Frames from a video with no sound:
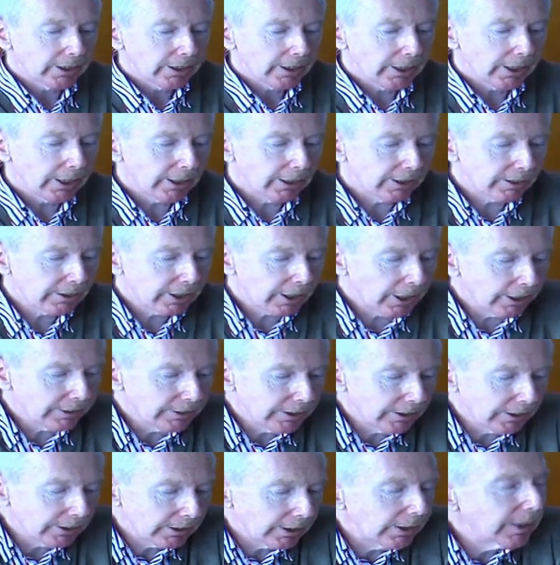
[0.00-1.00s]
I
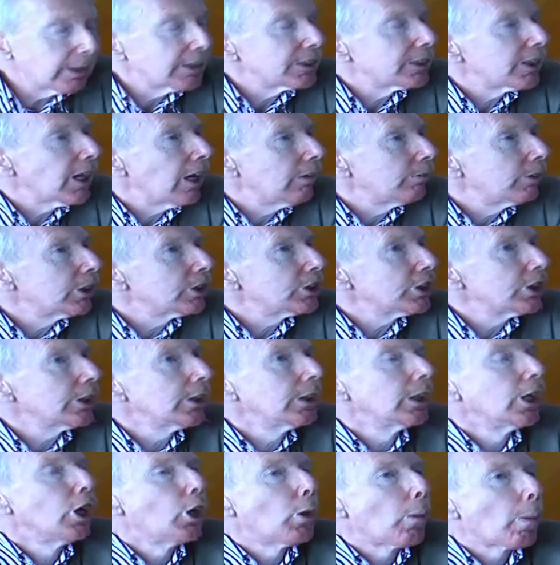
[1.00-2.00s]
think
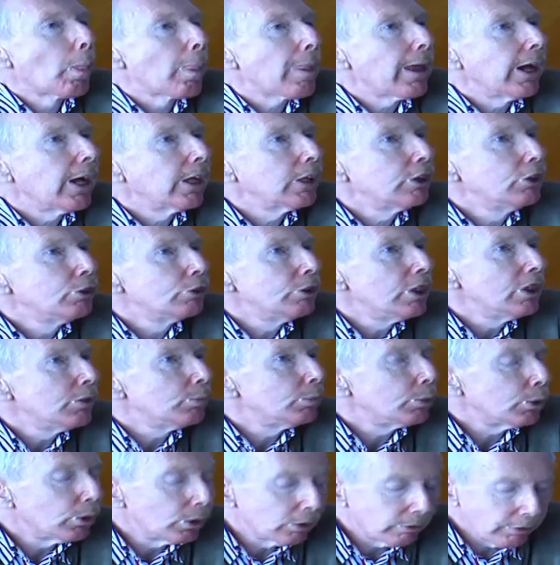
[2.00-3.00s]
establishing a
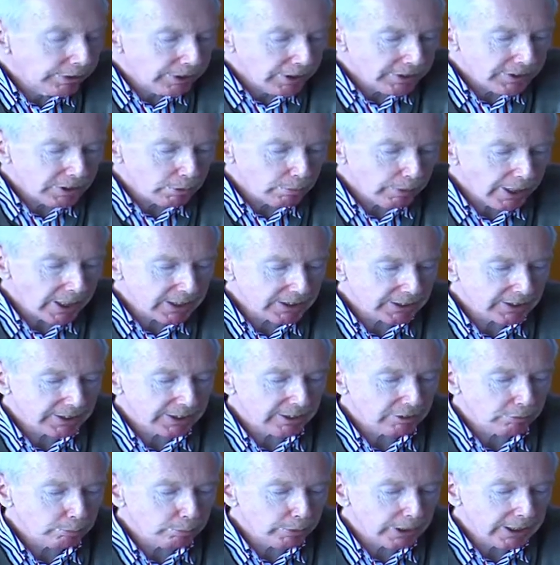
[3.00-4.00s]
grip over the
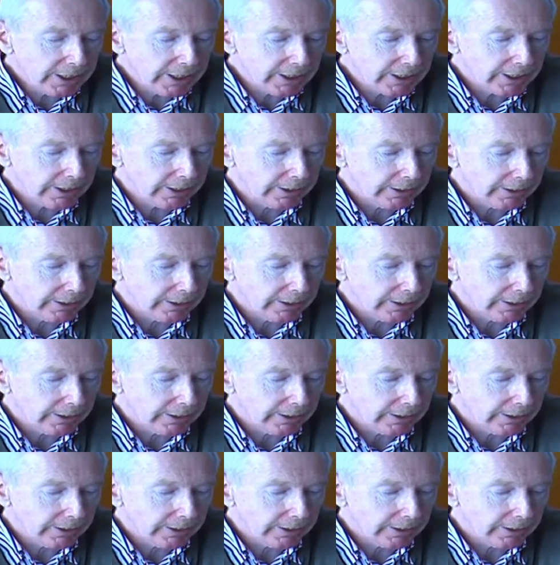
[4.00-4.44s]
domestic media